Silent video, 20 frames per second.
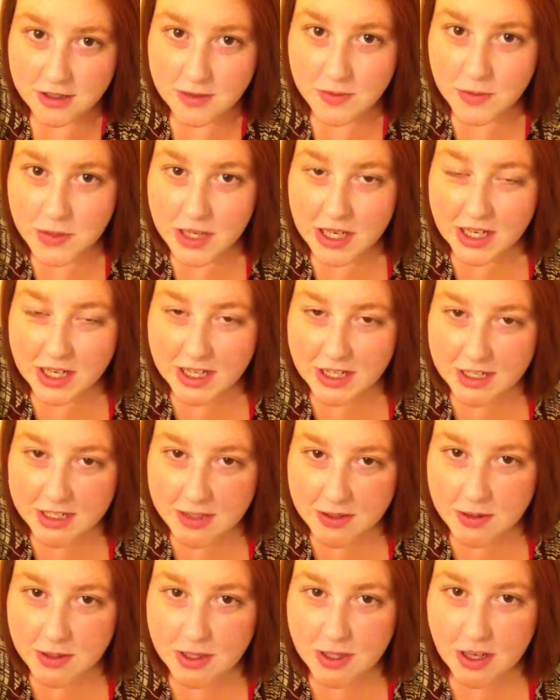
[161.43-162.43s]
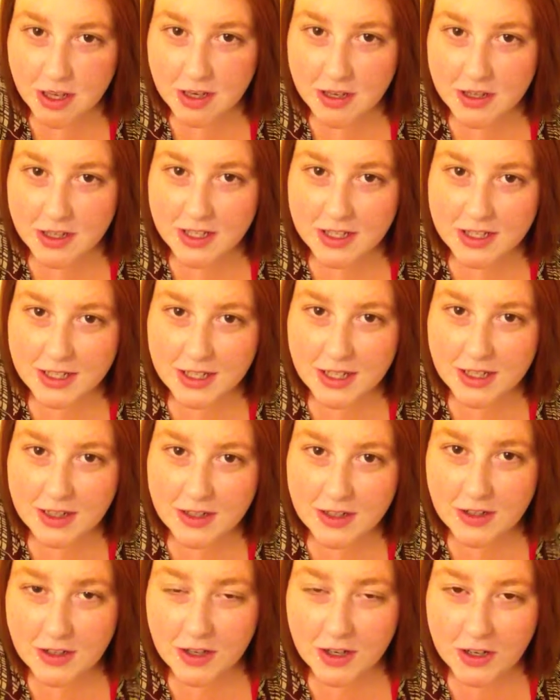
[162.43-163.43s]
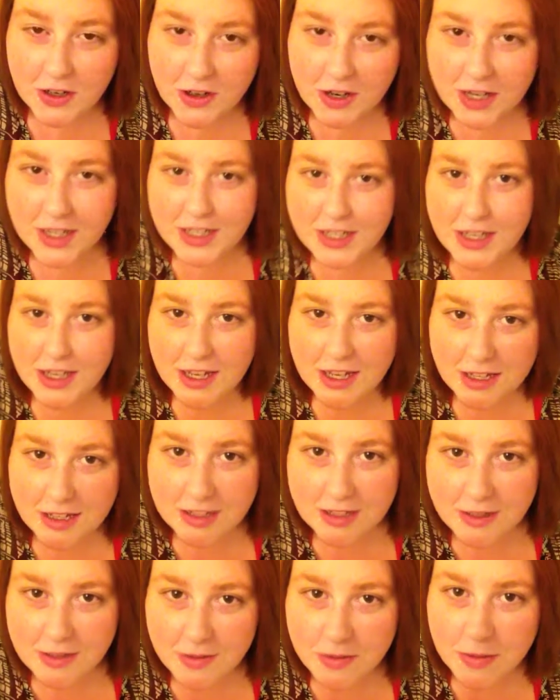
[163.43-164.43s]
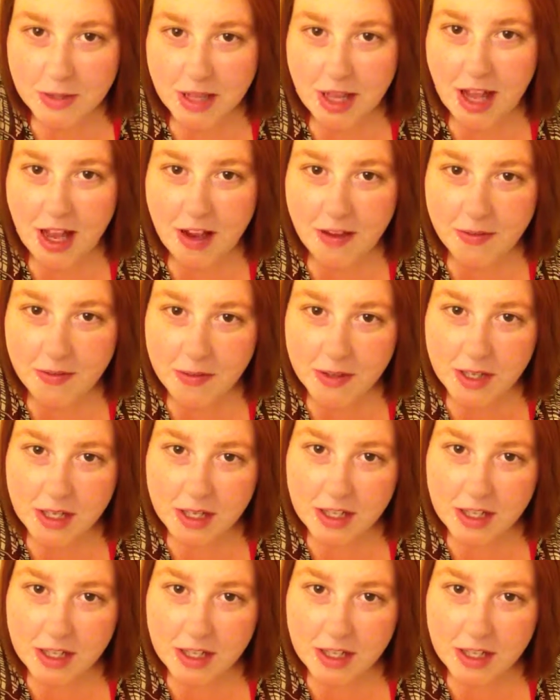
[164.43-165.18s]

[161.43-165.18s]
We do a lot of things together, a lot of crazy things, and we laugh